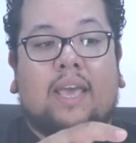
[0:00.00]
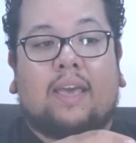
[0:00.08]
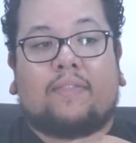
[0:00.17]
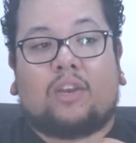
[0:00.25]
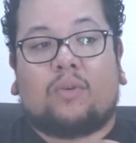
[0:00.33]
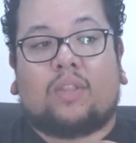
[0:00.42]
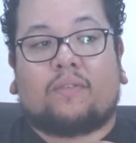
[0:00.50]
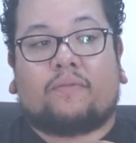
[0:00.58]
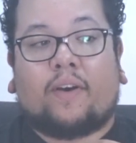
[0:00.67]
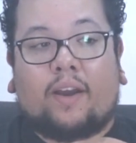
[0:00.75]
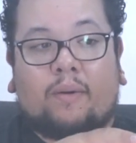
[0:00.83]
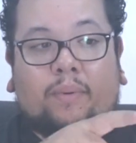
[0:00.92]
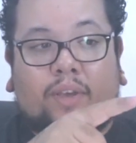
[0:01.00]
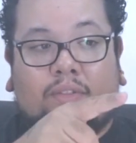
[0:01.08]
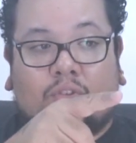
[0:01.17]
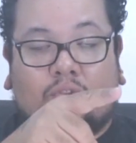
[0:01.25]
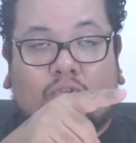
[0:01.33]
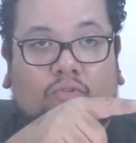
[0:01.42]
and then you hit the fire button
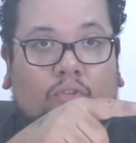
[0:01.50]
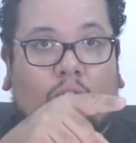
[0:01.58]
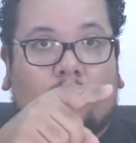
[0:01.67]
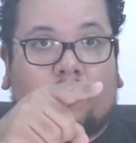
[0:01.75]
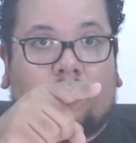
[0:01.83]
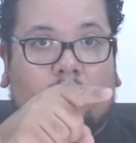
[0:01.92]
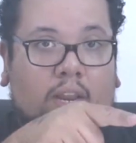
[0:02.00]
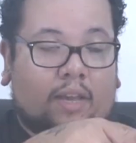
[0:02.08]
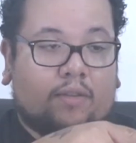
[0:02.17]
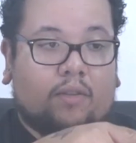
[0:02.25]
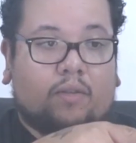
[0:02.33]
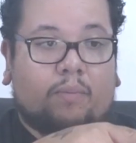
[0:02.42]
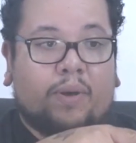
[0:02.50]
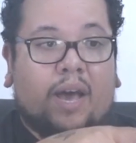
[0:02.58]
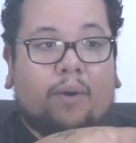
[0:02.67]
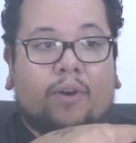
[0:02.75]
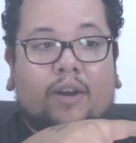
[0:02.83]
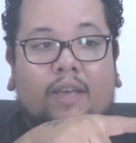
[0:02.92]
to scroll to the next is the
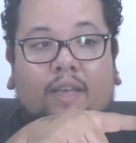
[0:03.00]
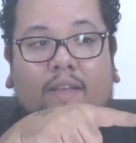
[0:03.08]
power,